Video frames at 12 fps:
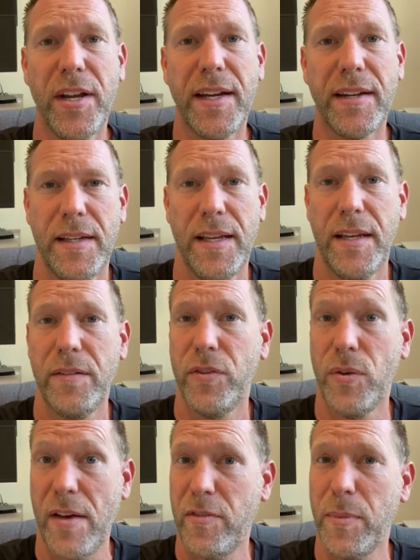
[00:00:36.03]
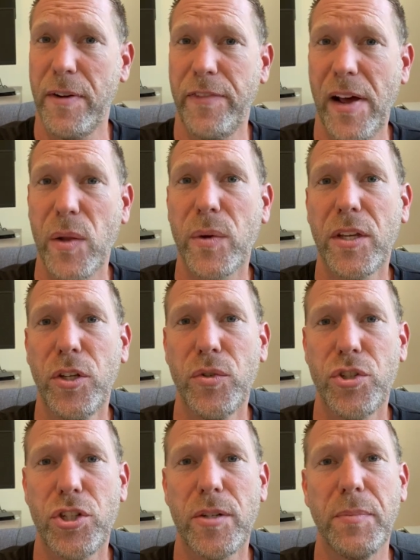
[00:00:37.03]
it. And if you haven't been following, you
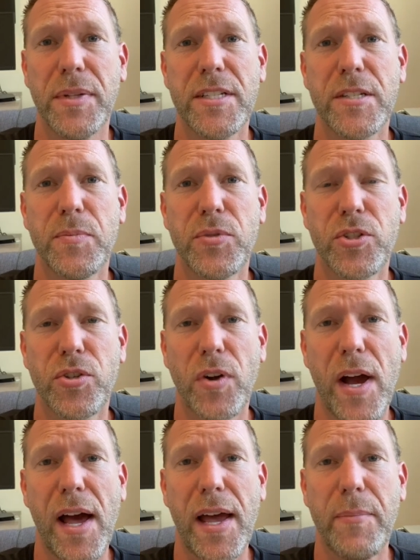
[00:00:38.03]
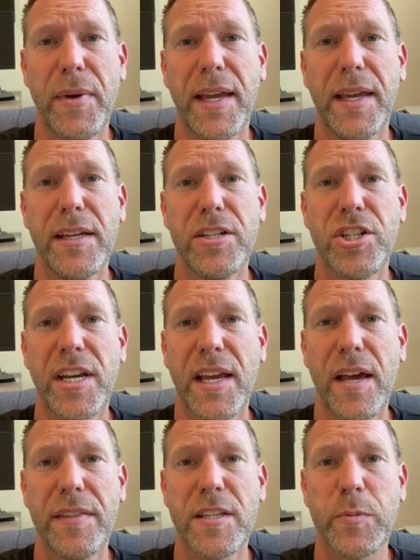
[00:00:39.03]
should. Please subscribe and check
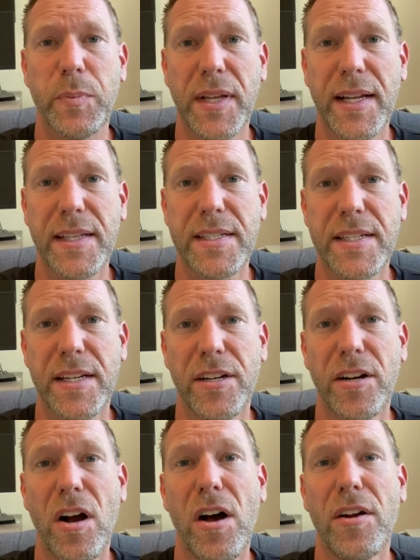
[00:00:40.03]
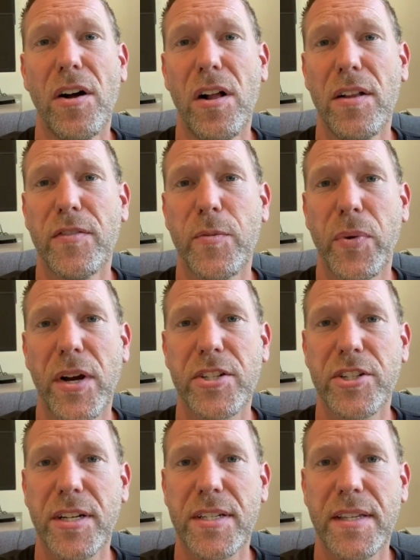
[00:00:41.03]
out this playlist here on all of the
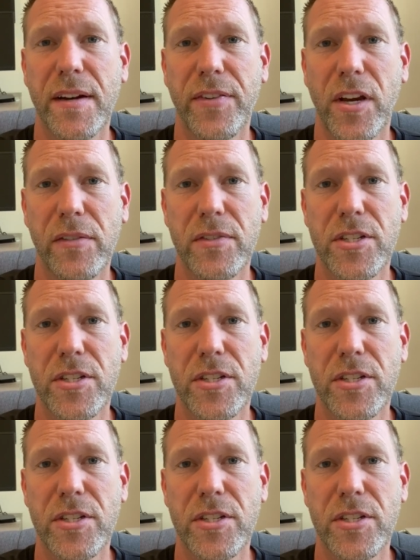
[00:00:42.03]
projects that I've covered